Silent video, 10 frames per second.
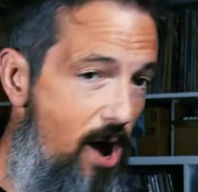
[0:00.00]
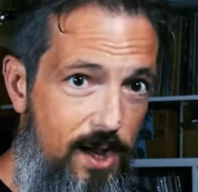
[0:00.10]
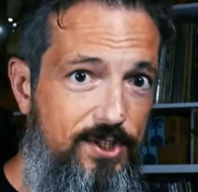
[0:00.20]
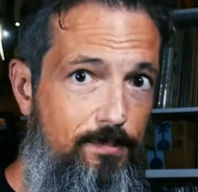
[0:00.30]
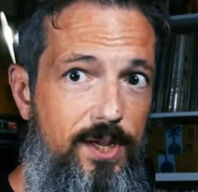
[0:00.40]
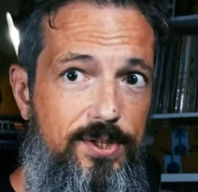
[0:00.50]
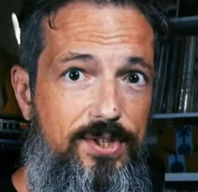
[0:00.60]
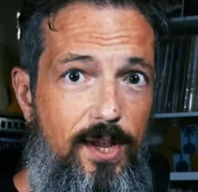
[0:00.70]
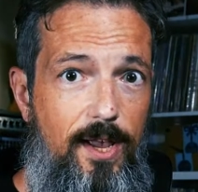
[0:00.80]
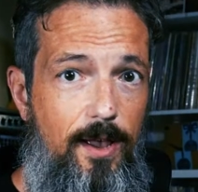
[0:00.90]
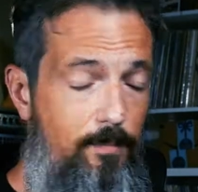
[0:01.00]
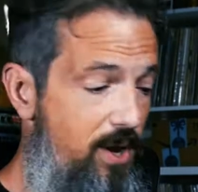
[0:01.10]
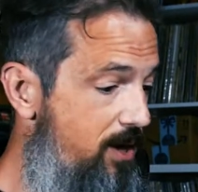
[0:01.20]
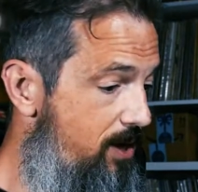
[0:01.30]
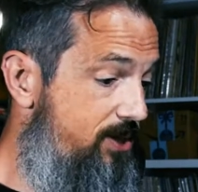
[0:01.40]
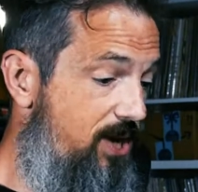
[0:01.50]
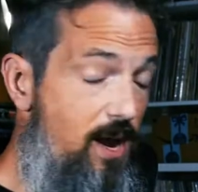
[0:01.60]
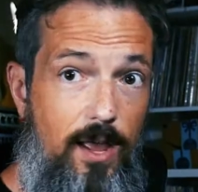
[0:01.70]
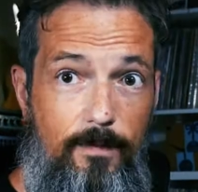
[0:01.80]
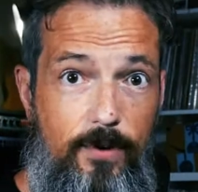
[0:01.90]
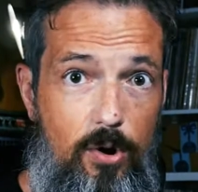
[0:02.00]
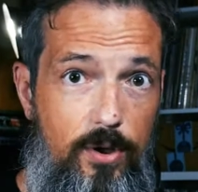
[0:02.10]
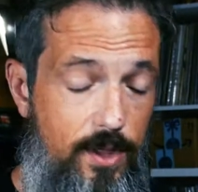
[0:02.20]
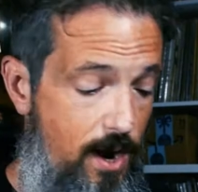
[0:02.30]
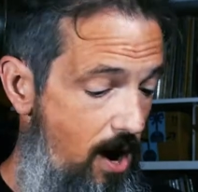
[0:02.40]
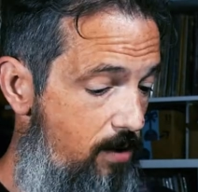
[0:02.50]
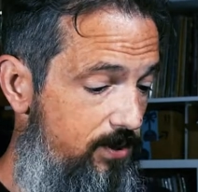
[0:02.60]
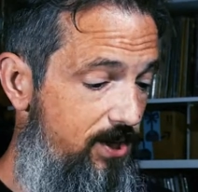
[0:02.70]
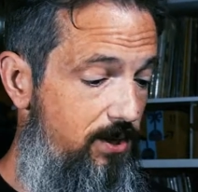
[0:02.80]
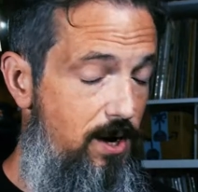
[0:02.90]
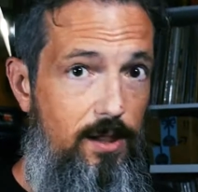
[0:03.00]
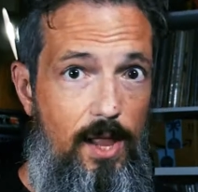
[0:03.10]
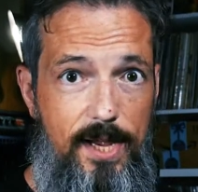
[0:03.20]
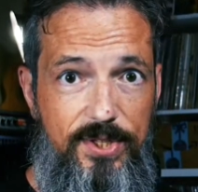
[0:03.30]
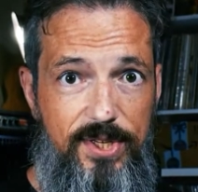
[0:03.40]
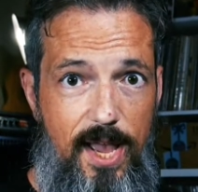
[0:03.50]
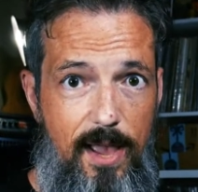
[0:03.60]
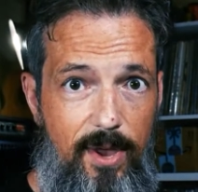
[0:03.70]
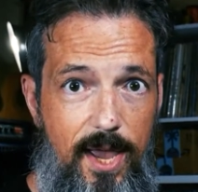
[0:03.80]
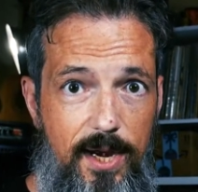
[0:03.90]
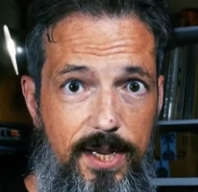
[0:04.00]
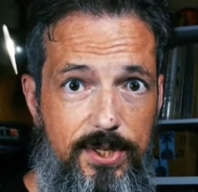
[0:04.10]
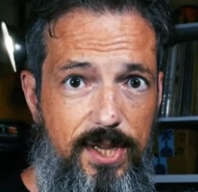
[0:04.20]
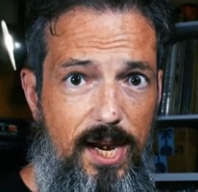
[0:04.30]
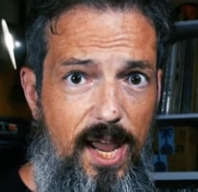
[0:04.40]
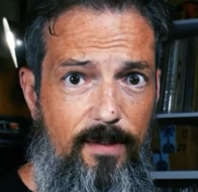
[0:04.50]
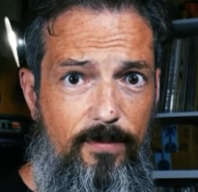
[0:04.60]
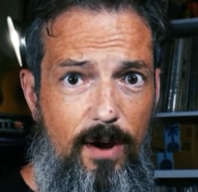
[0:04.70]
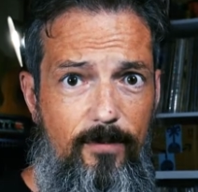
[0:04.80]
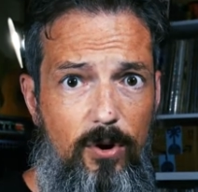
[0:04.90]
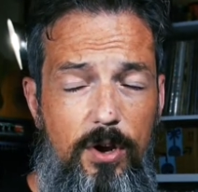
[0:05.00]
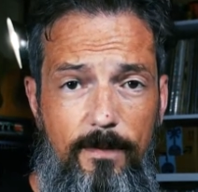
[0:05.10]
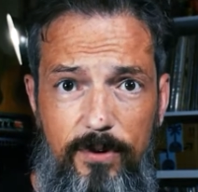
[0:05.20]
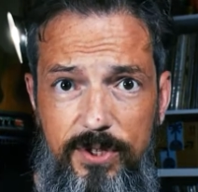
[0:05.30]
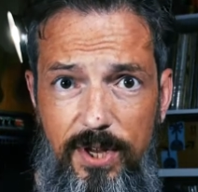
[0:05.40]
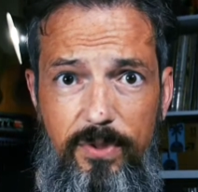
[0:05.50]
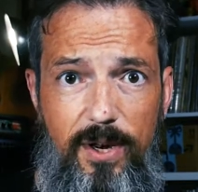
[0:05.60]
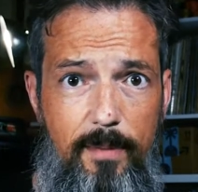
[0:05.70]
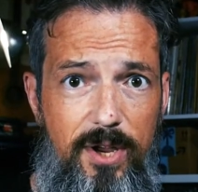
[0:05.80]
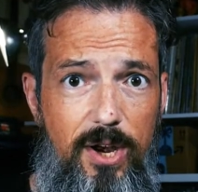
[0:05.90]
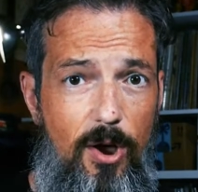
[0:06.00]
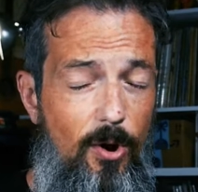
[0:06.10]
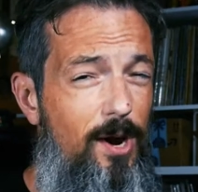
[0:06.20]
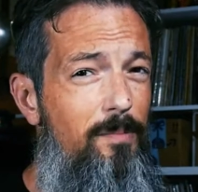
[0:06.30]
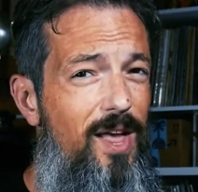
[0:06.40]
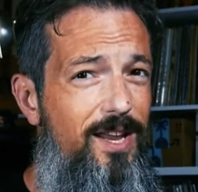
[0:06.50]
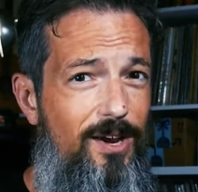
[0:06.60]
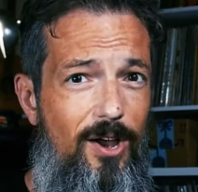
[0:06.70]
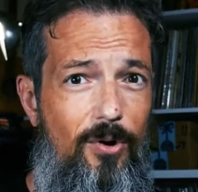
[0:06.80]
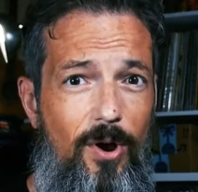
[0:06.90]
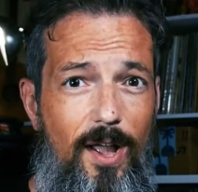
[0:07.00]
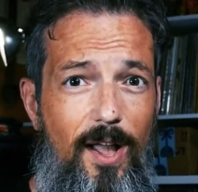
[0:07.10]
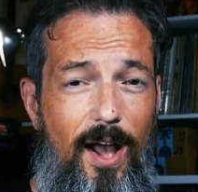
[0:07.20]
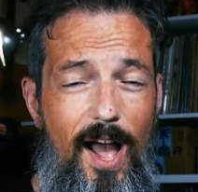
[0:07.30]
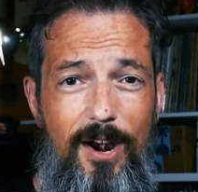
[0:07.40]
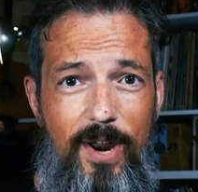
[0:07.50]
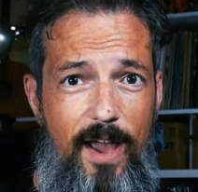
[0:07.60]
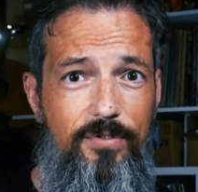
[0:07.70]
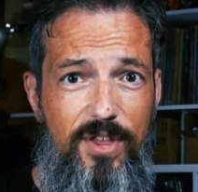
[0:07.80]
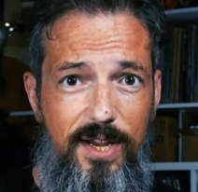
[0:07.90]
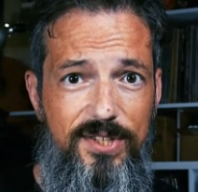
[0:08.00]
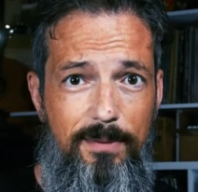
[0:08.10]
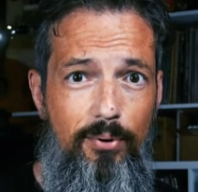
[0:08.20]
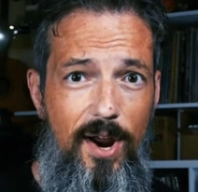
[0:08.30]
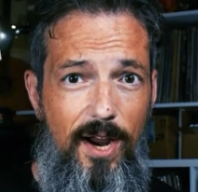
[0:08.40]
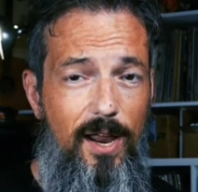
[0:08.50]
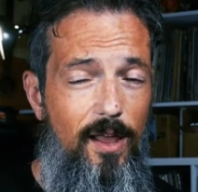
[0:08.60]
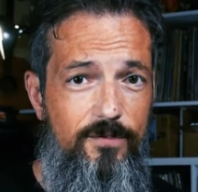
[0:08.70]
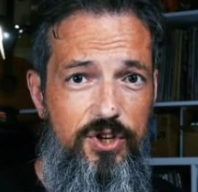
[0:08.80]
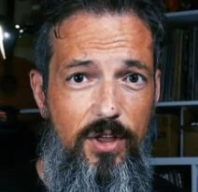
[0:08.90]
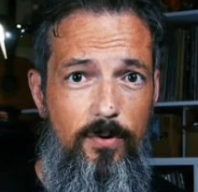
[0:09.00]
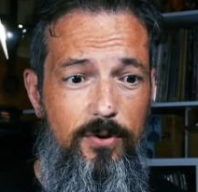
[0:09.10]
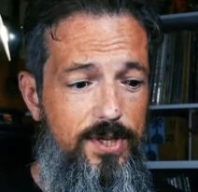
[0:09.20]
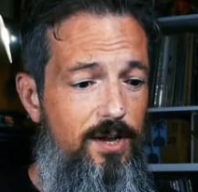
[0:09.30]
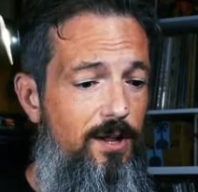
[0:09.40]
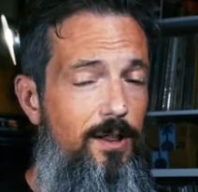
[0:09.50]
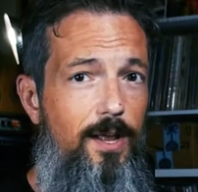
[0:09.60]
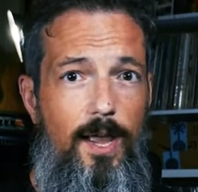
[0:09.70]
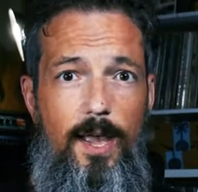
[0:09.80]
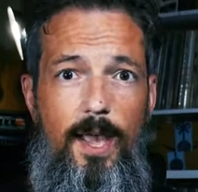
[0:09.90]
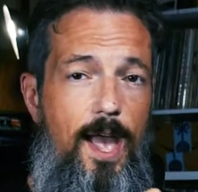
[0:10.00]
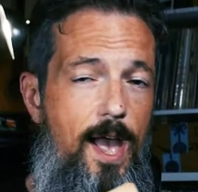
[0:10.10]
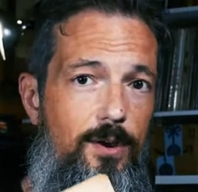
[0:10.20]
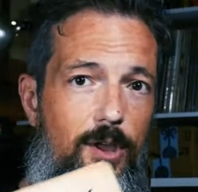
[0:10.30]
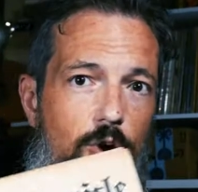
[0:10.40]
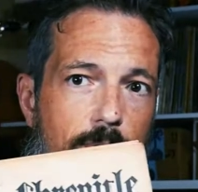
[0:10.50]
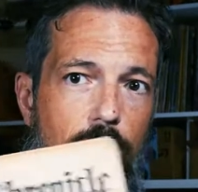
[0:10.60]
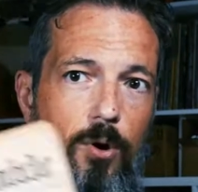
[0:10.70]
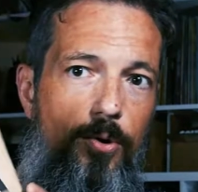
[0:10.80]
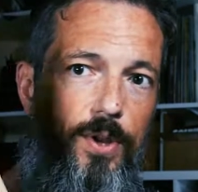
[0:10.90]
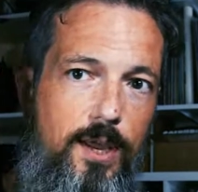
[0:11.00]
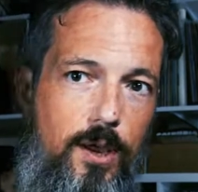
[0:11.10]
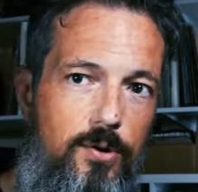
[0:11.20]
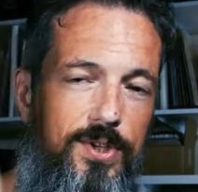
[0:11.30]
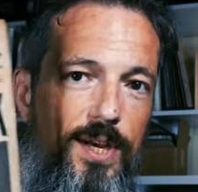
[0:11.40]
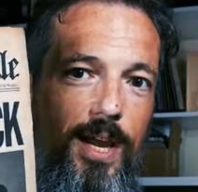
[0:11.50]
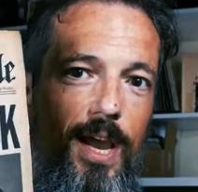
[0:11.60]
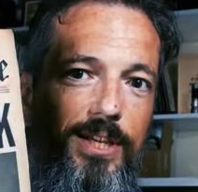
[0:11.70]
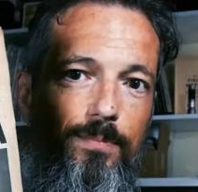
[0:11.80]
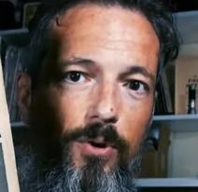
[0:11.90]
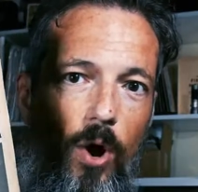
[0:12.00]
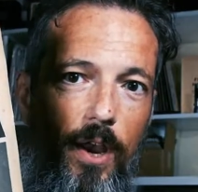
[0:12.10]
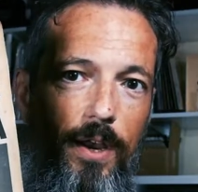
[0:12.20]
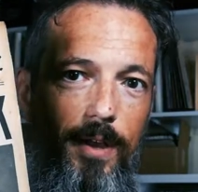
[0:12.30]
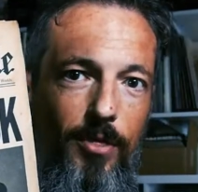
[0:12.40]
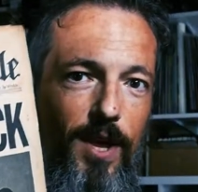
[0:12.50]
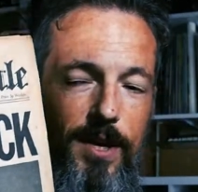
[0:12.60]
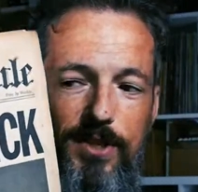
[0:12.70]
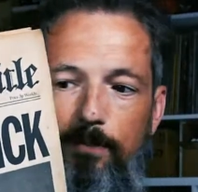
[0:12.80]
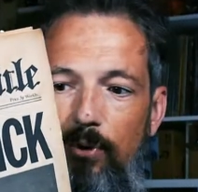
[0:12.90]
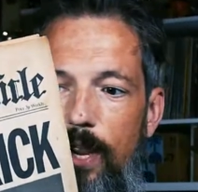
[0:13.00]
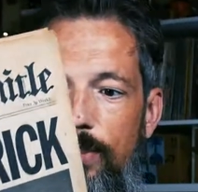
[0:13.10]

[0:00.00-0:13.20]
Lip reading: awesomeness because I love going there. I was in there the last time and he said, hey, if you're ever looking for something, let me know. And I'm like, you know, I don't have thick as a brick. I love Jethro Tull. And lo and behold, he goes and he gets me one. Thick as a brick,